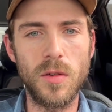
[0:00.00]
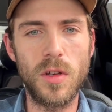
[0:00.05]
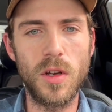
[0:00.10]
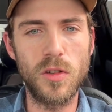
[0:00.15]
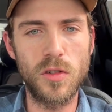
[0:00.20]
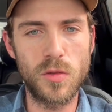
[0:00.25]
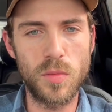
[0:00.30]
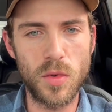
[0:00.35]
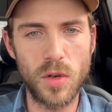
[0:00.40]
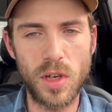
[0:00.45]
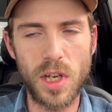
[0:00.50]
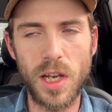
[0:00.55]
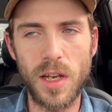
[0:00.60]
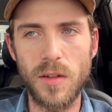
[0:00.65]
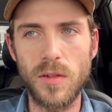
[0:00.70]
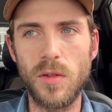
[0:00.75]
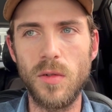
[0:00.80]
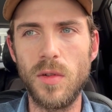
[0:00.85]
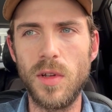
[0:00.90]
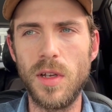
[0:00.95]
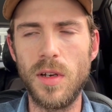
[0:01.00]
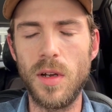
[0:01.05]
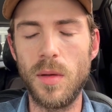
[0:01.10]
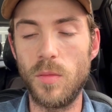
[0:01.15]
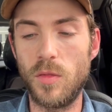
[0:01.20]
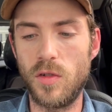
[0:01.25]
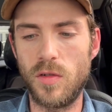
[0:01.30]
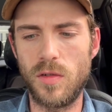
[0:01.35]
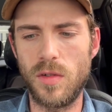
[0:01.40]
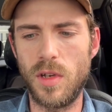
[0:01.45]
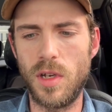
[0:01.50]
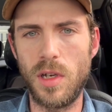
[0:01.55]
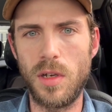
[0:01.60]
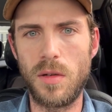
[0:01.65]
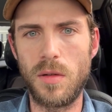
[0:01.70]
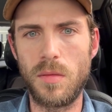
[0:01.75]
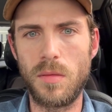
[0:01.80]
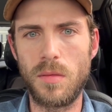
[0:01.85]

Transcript: customer canceled, and I'm just like